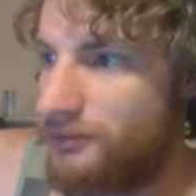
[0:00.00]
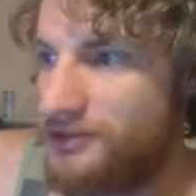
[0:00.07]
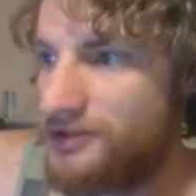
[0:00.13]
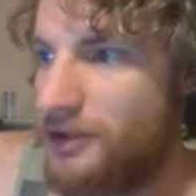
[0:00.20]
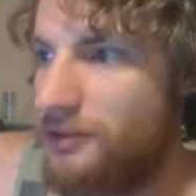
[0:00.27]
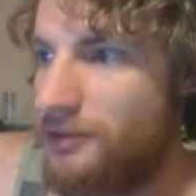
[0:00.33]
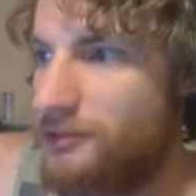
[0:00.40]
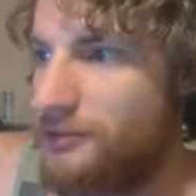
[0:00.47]
with the
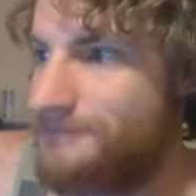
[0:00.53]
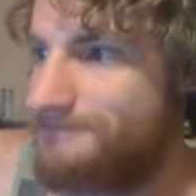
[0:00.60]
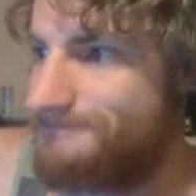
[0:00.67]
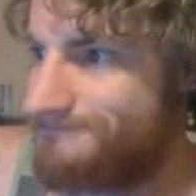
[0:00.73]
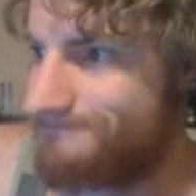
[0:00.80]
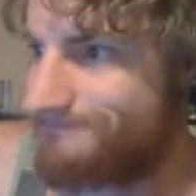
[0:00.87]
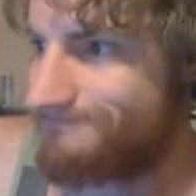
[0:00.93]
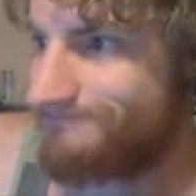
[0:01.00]
stone.
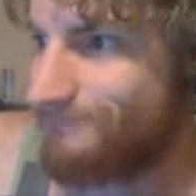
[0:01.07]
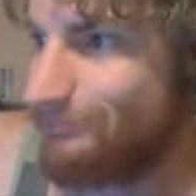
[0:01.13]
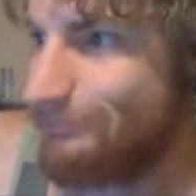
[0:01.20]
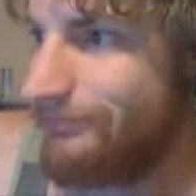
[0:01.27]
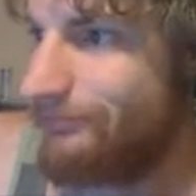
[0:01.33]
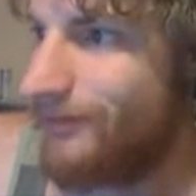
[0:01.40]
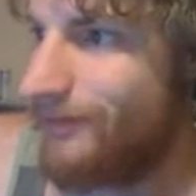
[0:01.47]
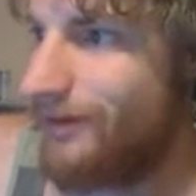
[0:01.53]

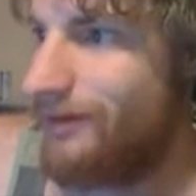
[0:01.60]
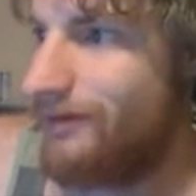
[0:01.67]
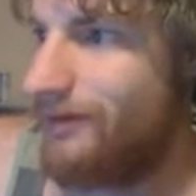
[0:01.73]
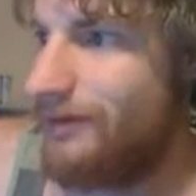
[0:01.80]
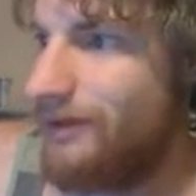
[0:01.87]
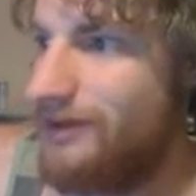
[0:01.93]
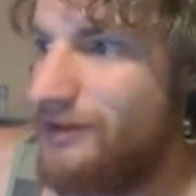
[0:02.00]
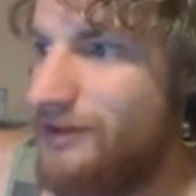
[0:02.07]

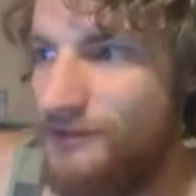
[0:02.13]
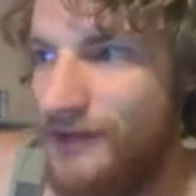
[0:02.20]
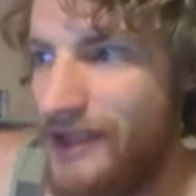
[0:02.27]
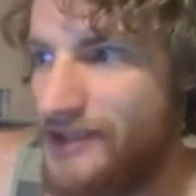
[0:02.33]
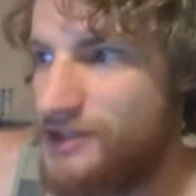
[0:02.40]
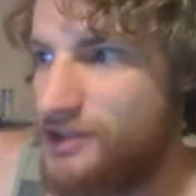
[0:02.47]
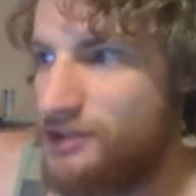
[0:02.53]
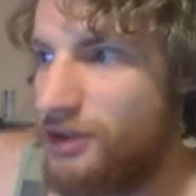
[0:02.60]
And even
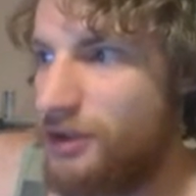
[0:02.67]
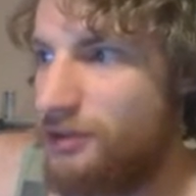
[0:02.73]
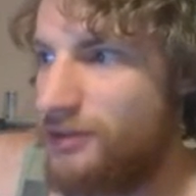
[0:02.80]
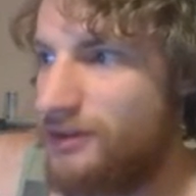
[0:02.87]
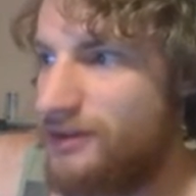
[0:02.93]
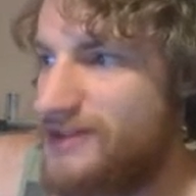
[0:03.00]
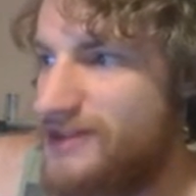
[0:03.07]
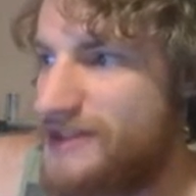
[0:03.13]
as you
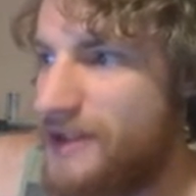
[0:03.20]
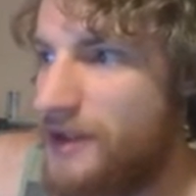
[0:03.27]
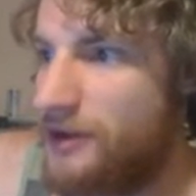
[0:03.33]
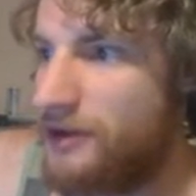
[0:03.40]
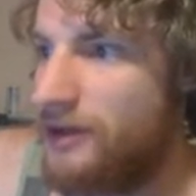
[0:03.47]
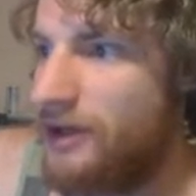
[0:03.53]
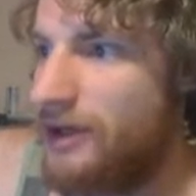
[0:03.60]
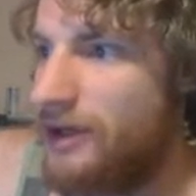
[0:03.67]
know it's
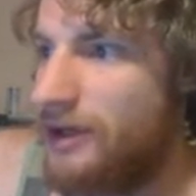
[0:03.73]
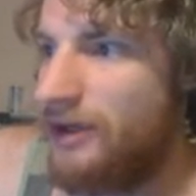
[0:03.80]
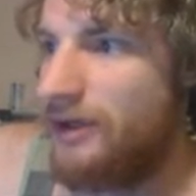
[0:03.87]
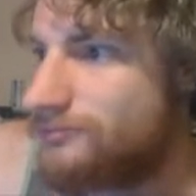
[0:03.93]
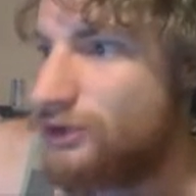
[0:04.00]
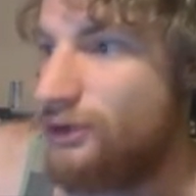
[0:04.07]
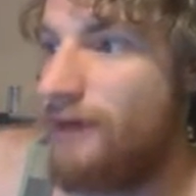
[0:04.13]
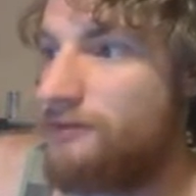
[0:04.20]
there,
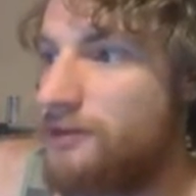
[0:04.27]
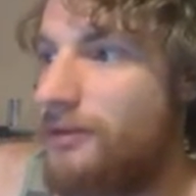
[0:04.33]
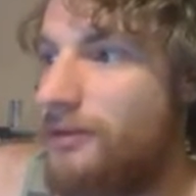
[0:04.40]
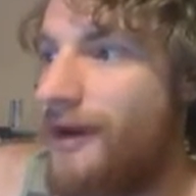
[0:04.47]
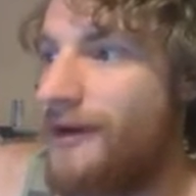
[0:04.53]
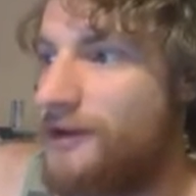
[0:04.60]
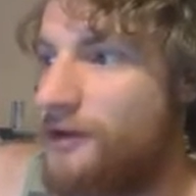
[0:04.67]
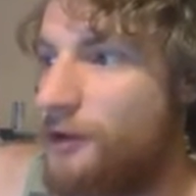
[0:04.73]
you have to
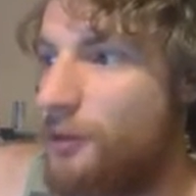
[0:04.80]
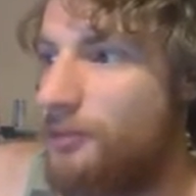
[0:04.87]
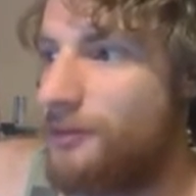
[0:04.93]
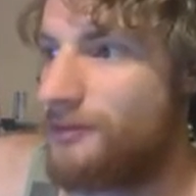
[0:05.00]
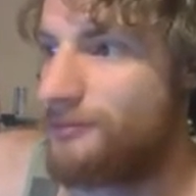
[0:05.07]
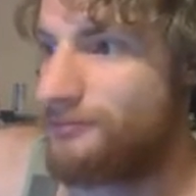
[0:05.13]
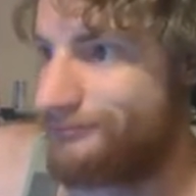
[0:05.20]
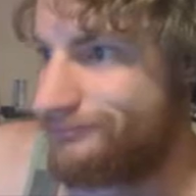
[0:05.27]
pry it
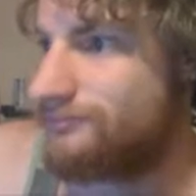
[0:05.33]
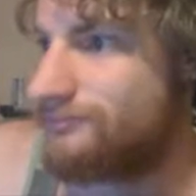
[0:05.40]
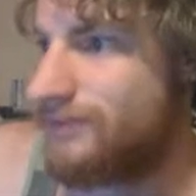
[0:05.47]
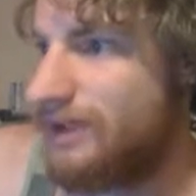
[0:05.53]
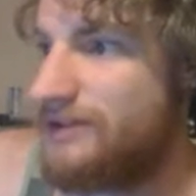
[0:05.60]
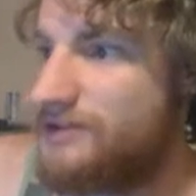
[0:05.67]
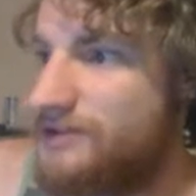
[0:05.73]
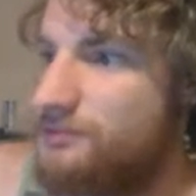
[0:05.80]
open.
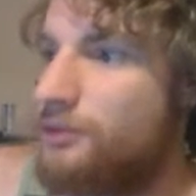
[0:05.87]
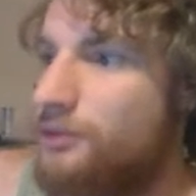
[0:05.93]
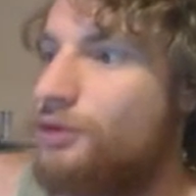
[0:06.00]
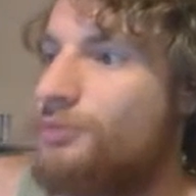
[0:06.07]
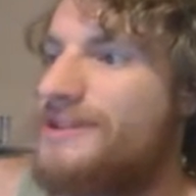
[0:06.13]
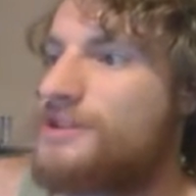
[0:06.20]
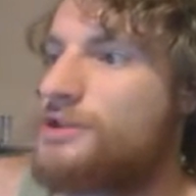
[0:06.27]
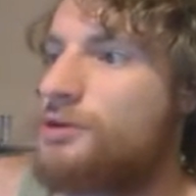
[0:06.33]
This
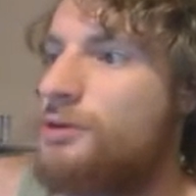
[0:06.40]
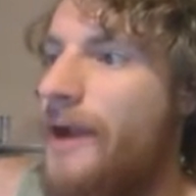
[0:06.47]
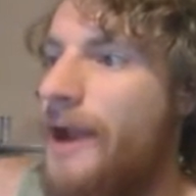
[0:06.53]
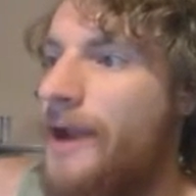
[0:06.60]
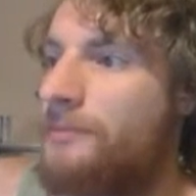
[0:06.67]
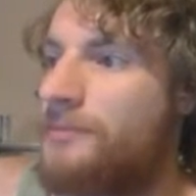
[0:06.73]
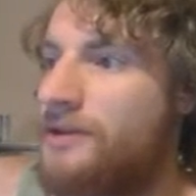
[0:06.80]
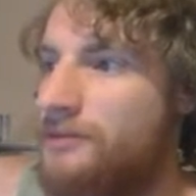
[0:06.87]
room is
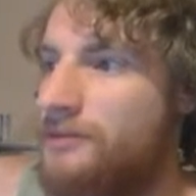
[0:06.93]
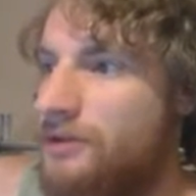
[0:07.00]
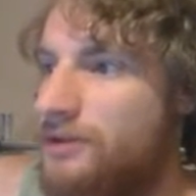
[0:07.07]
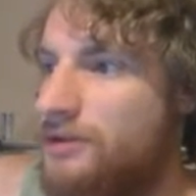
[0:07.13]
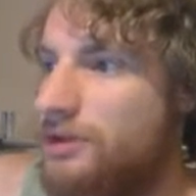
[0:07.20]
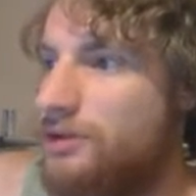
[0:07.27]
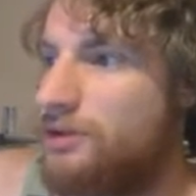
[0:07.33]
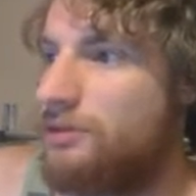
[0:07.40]
cramped
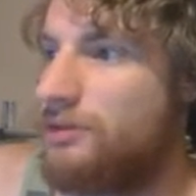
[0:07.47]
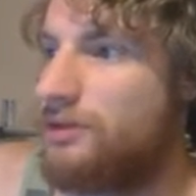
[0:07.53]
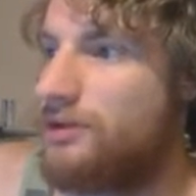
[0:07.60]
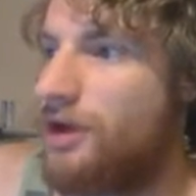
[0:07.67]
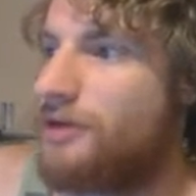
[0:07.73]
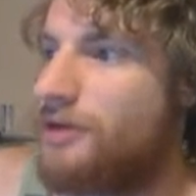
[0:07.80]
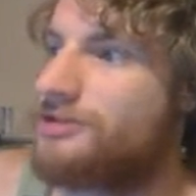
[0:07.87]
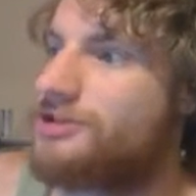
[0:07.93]
due to a
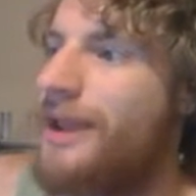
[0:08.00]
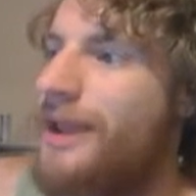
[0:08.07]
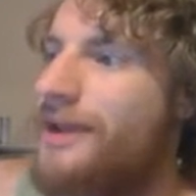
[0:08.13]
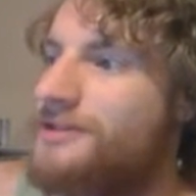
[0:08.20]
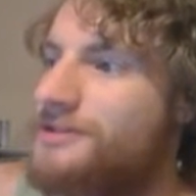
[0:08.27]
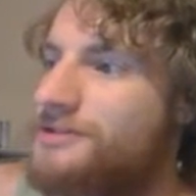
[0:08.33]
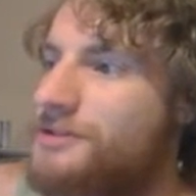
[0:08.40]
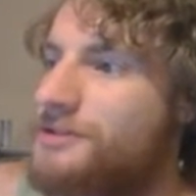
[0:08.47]
large
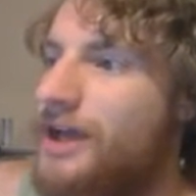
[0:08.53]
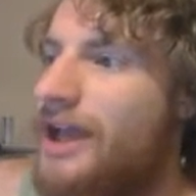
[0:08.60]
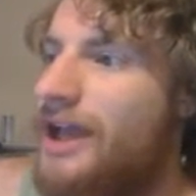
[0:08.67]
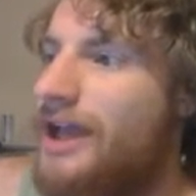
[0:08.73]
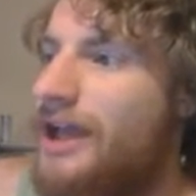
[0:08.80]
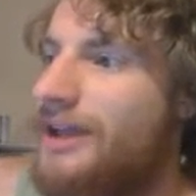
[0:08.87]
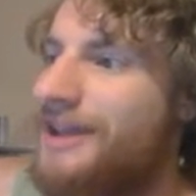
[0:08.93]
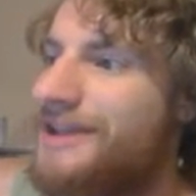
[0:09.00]
pedestal
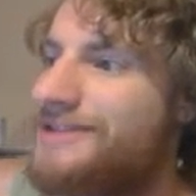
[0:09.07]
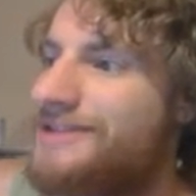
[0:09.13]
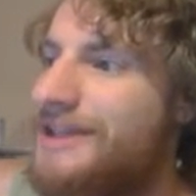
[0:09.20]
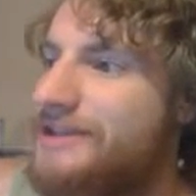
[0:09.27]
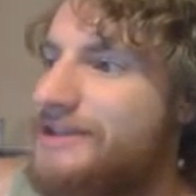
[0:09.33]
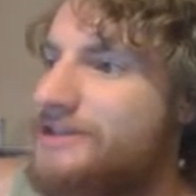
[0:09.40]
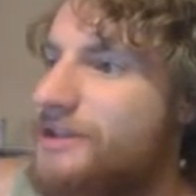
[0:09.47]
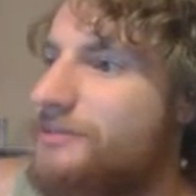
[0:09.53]
that
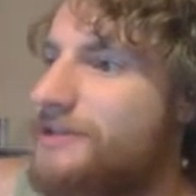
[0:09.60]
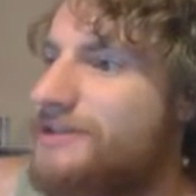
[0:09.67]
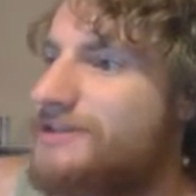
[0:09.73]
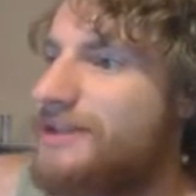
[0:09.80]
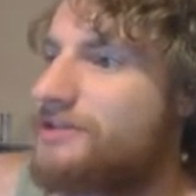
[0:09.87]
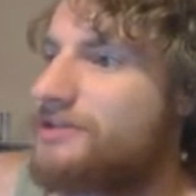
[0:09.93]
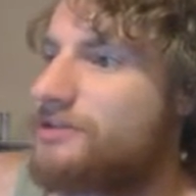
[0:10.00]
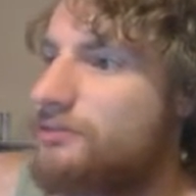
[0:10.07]
takes up the
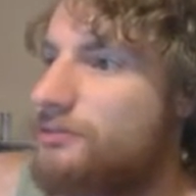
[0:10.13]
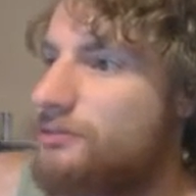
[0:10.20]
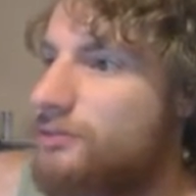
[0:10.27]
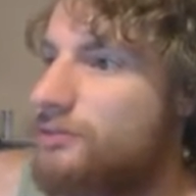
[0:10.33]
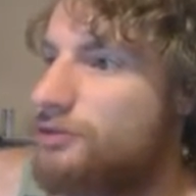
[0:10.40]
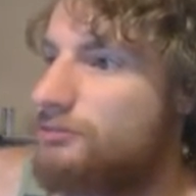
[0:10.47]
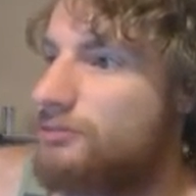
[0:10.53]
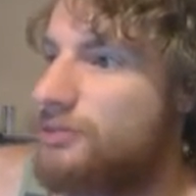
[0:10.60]
center of the
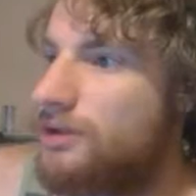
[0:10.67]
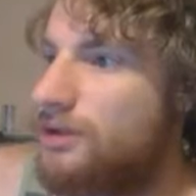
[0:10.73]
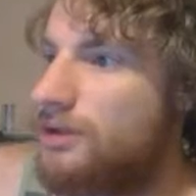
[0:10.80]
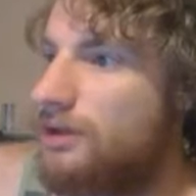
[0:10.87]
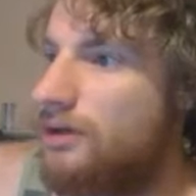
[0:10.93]
room.